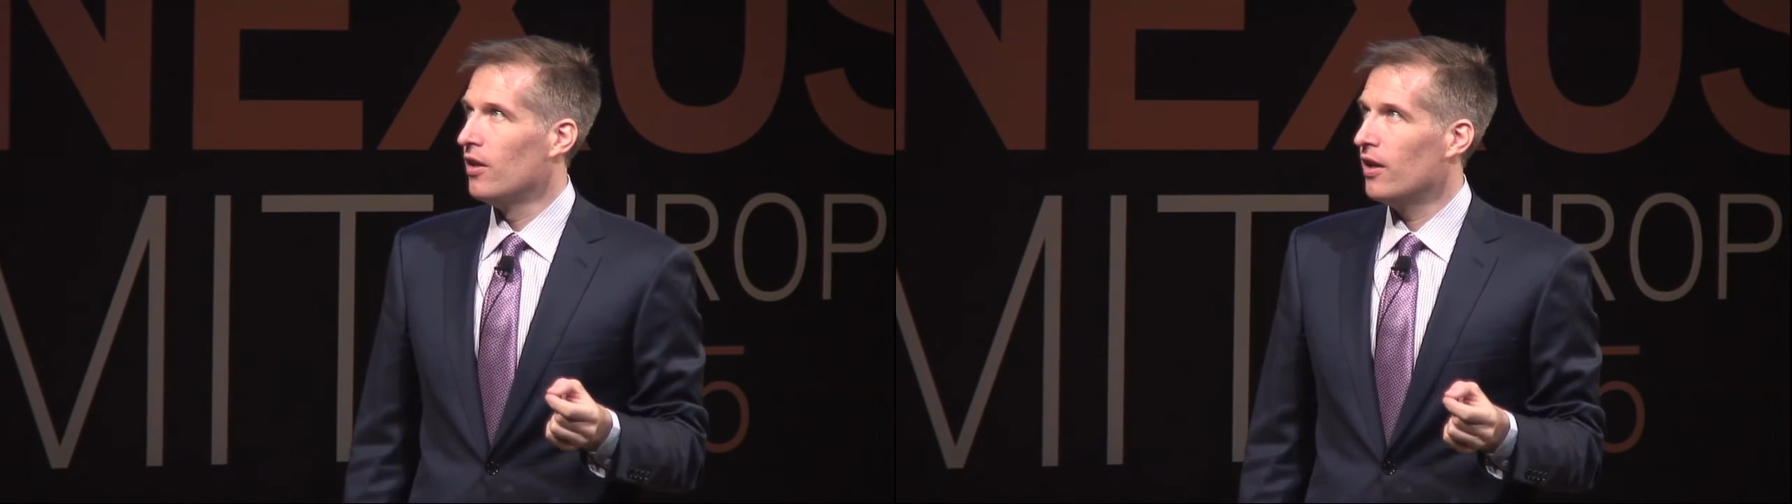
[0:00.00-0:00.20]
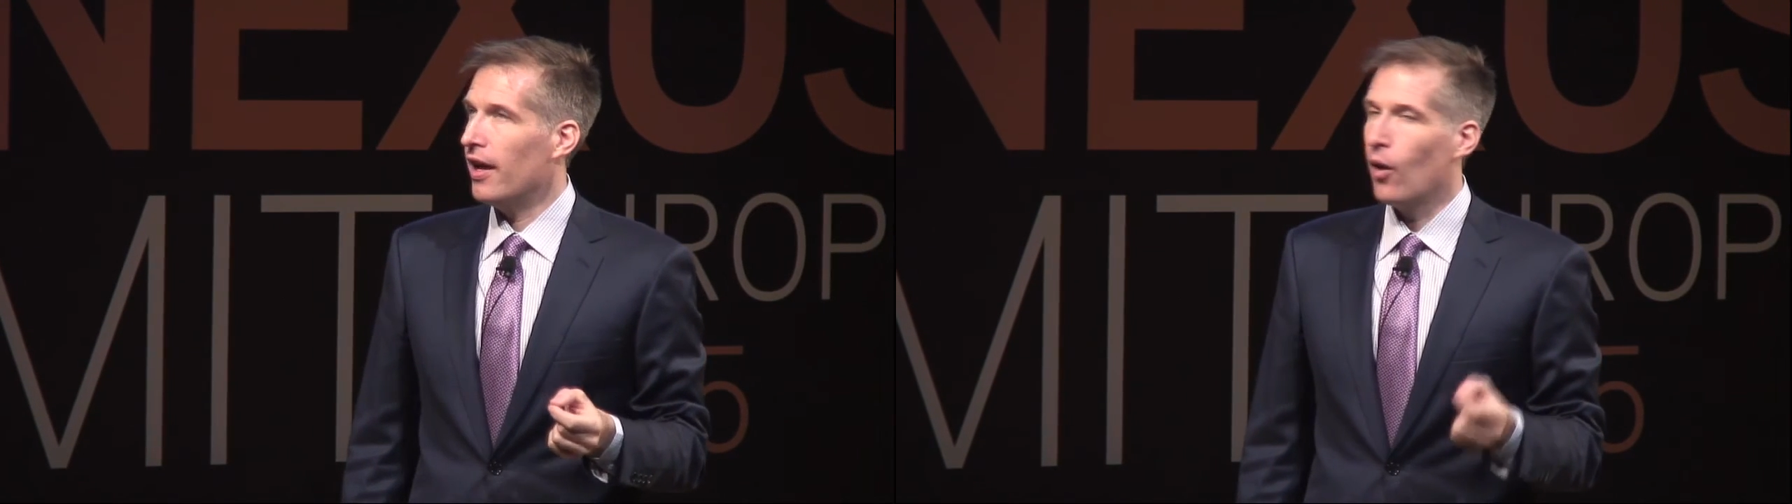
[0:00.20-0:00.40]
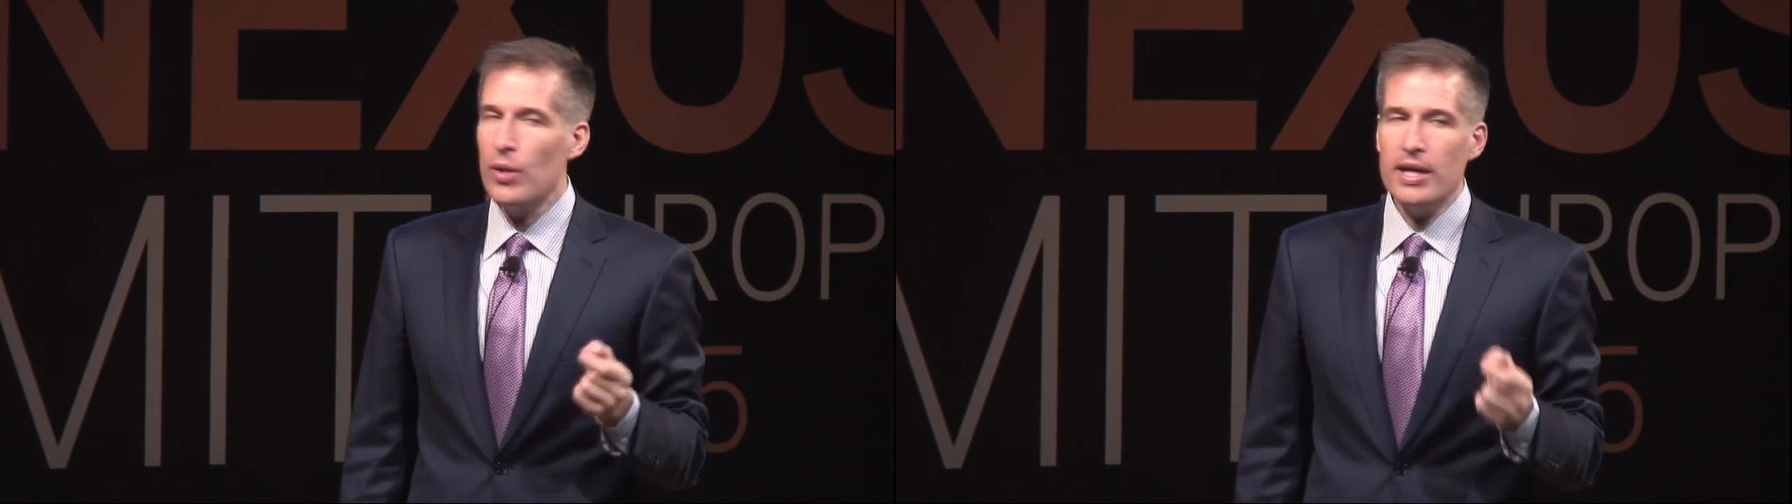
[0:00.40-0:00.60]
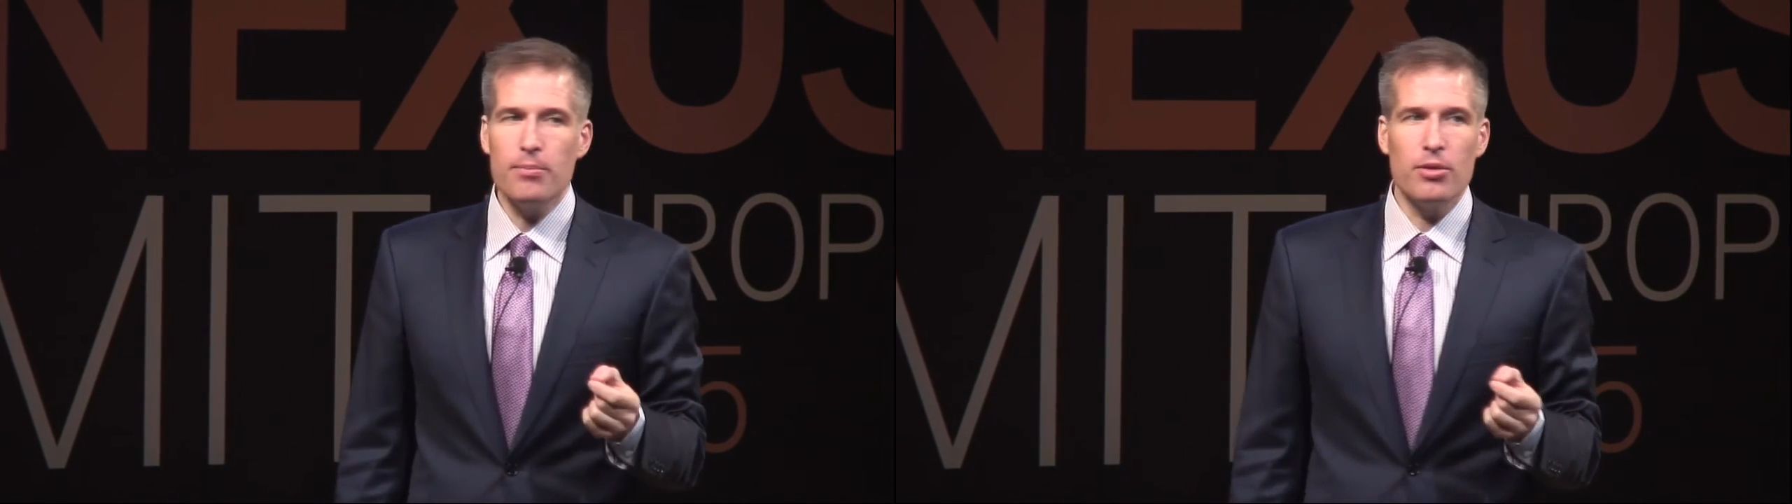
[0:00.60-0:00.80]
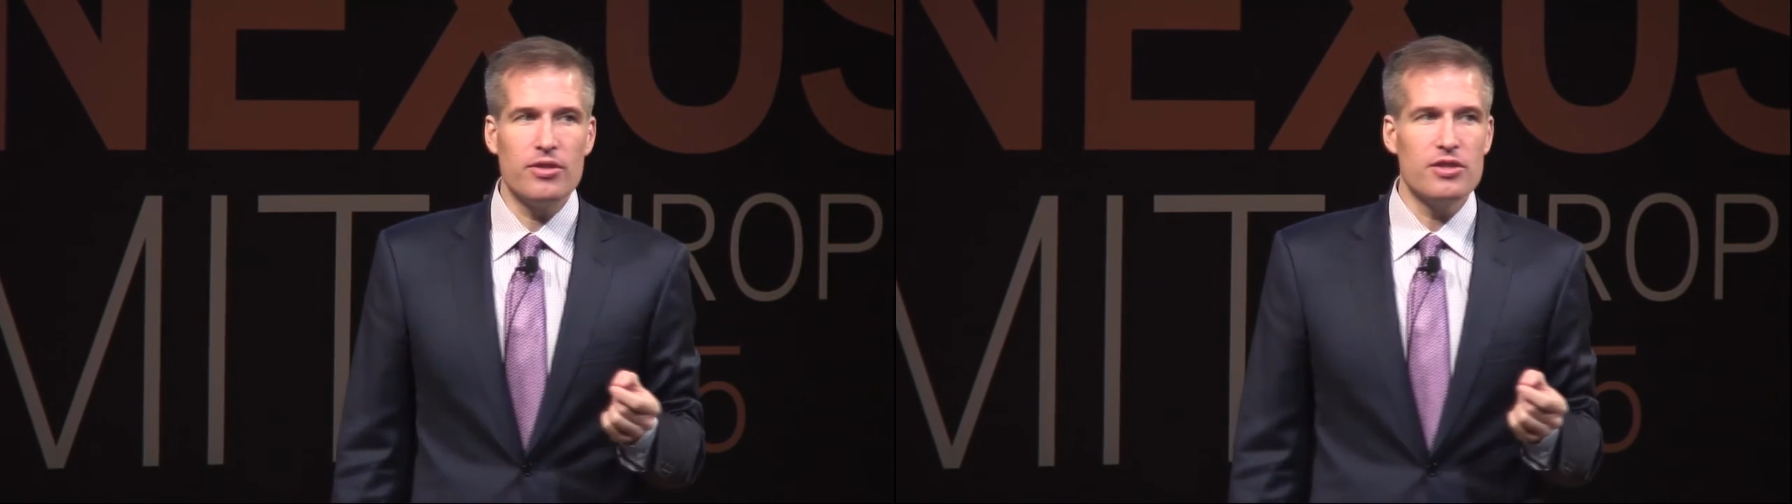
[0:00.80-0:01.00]
And we can
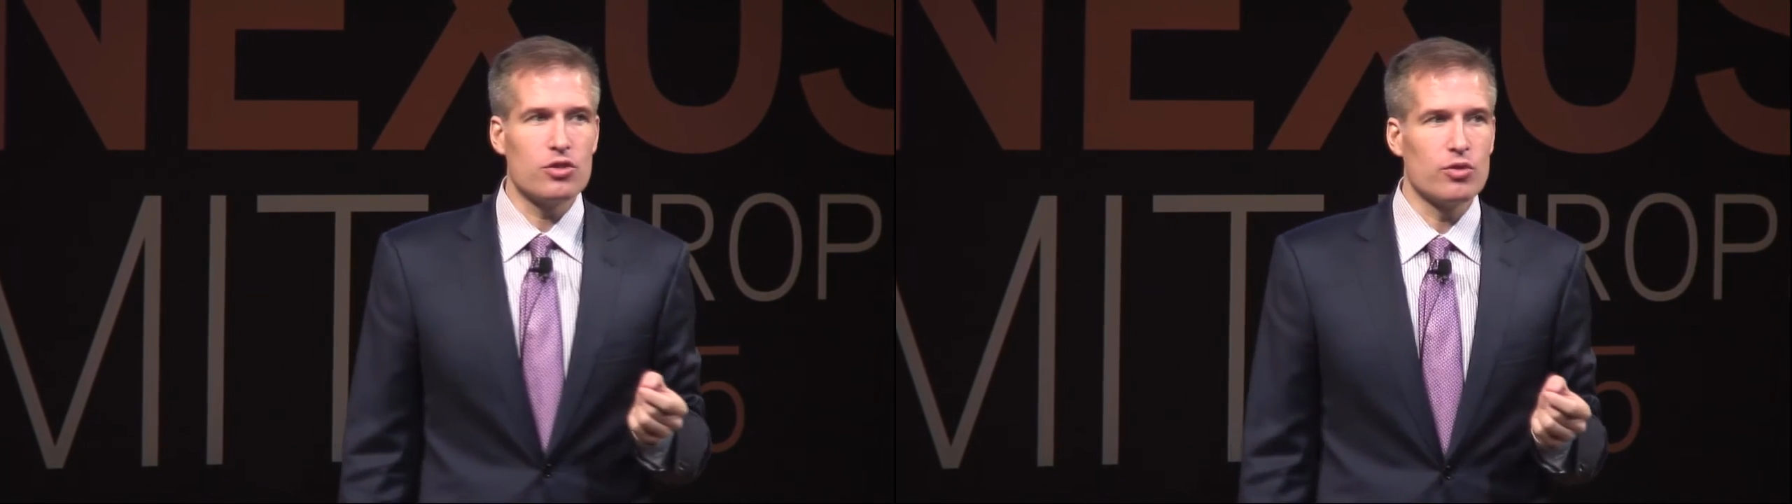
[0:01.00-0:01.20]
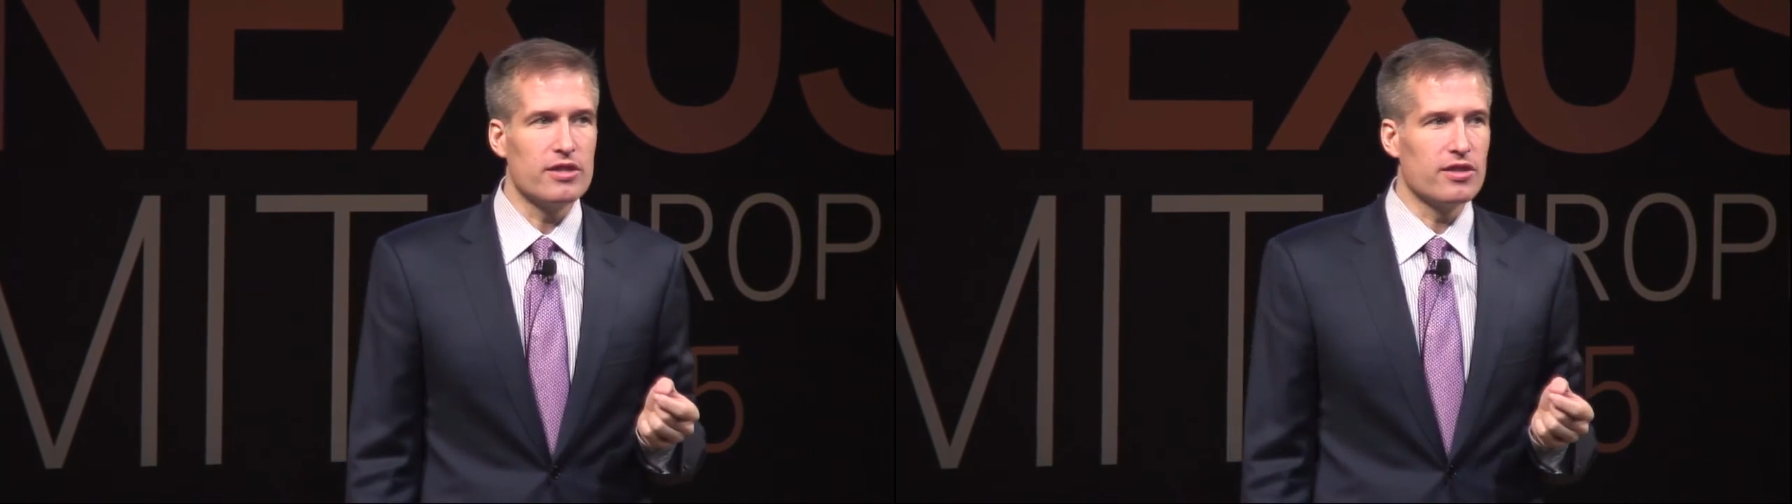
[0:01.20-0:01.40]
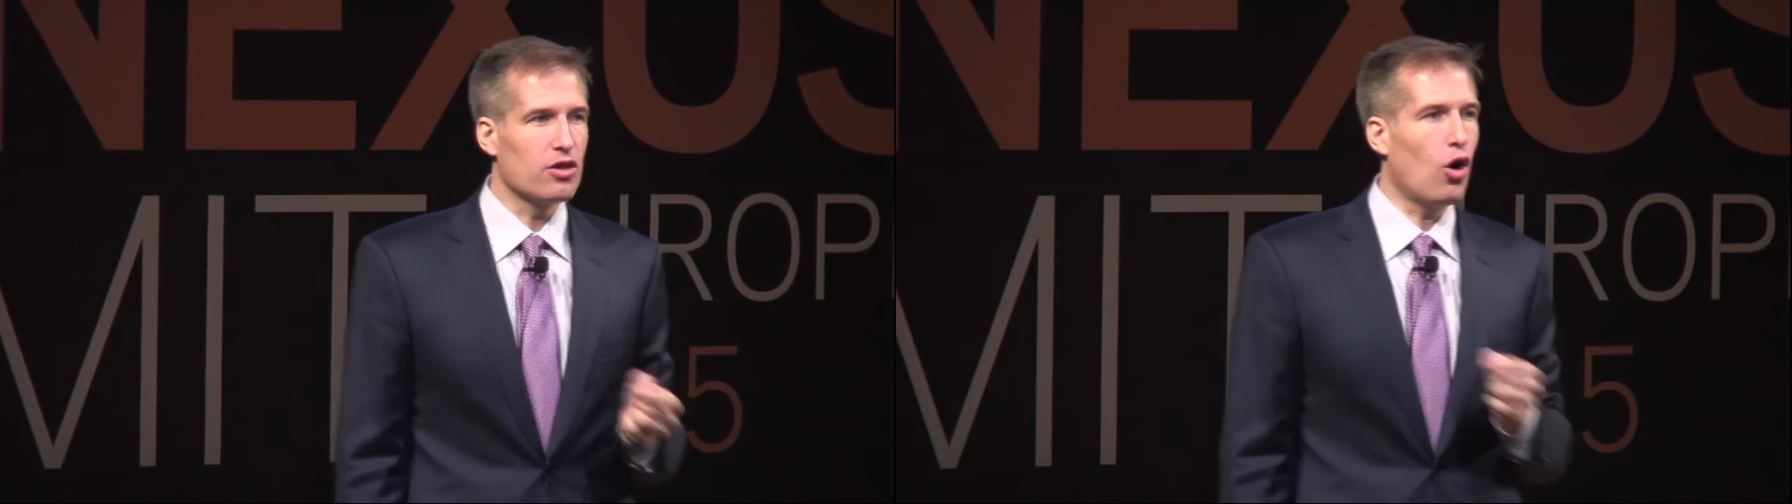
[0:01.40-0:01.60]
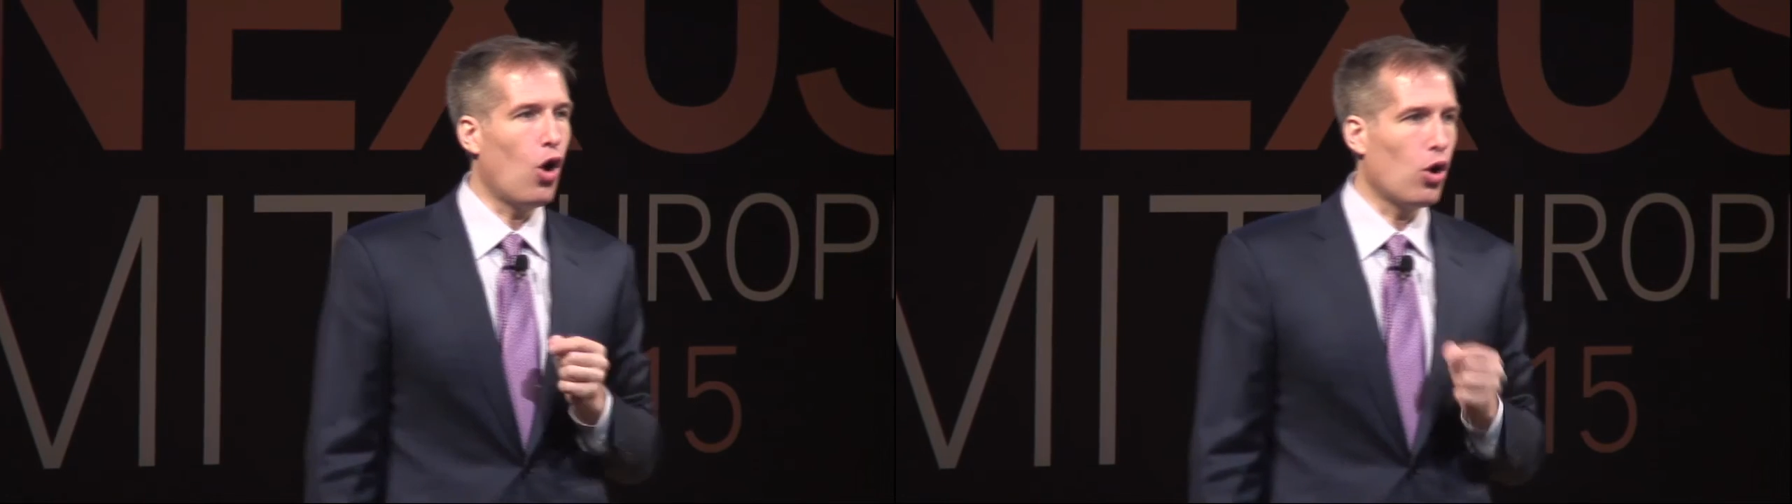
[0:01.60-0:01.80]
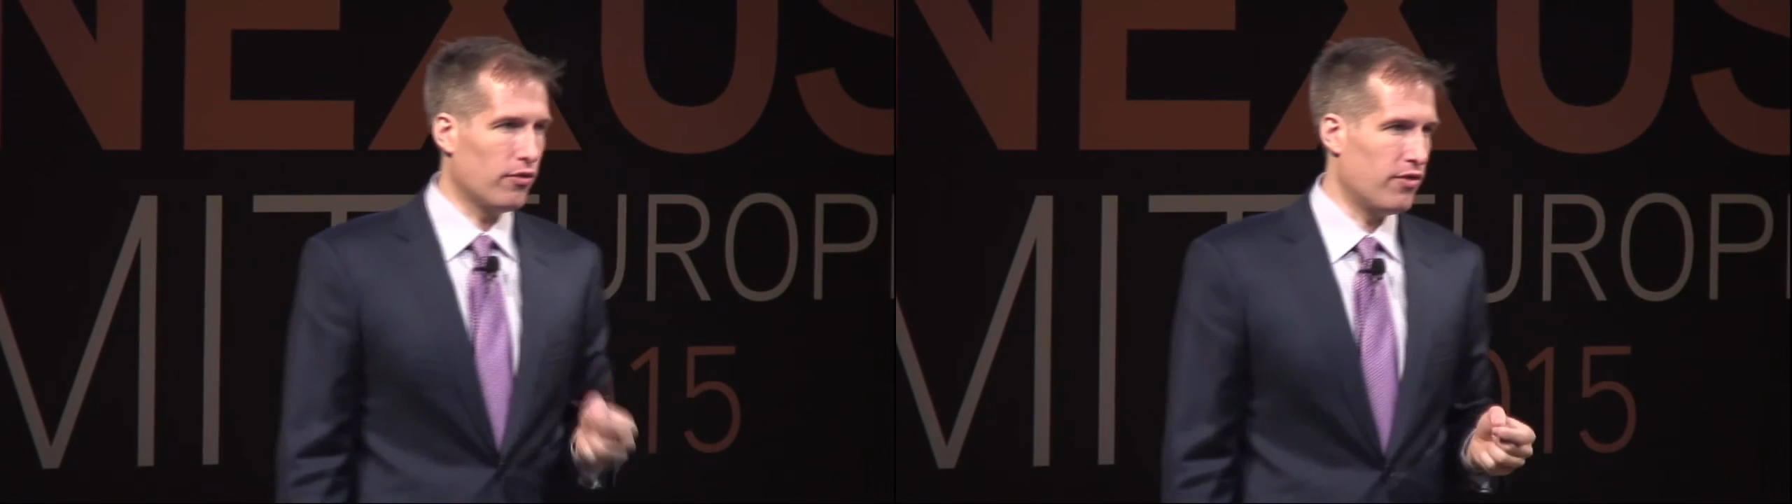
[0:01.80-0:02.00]
put these trees into
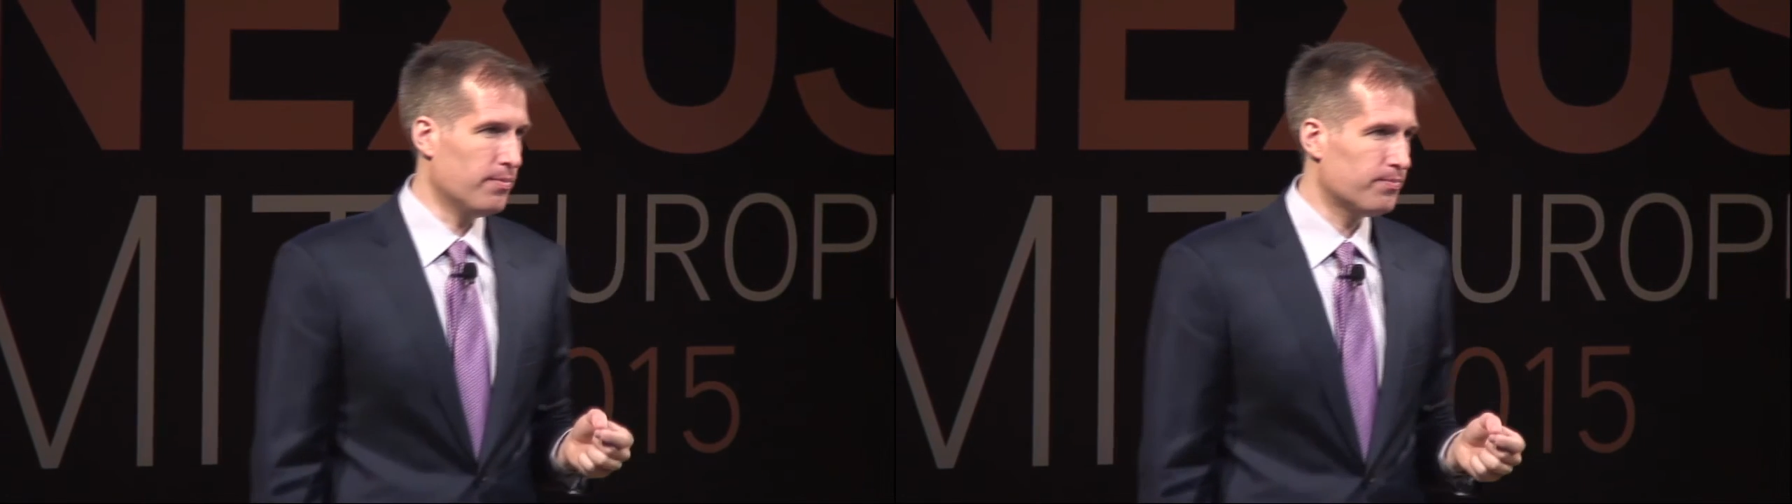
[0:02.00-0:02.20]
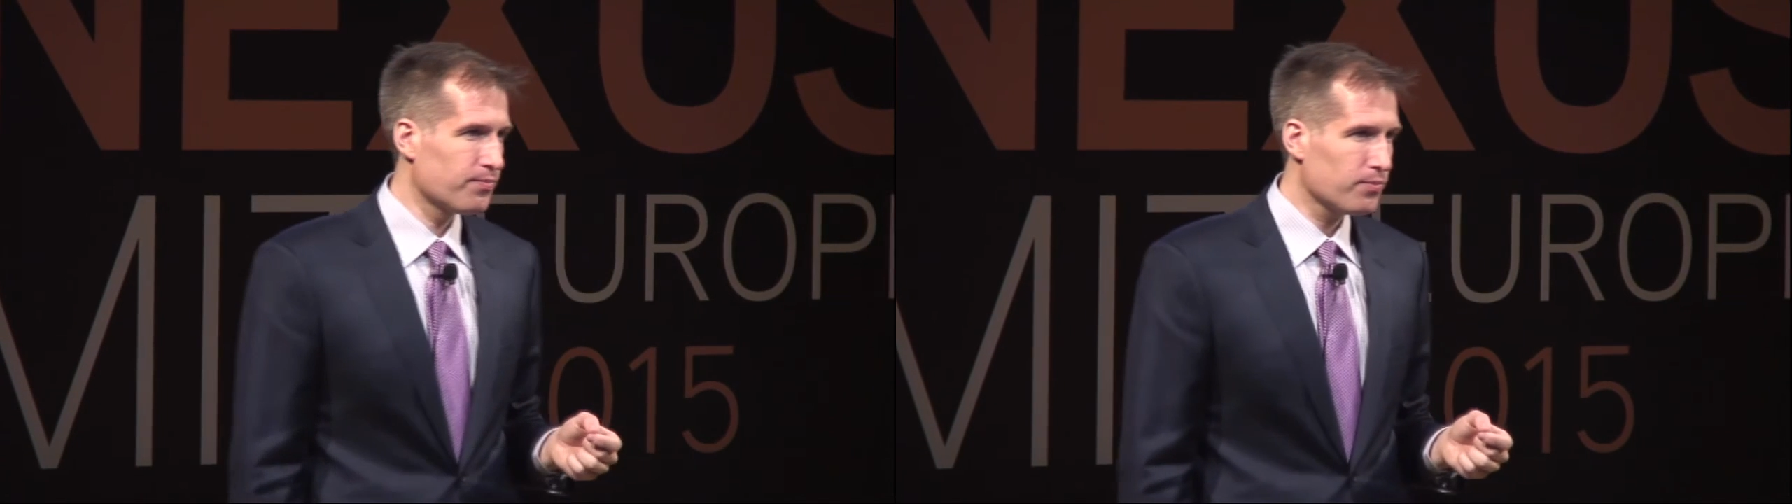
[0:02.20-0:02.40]
all of them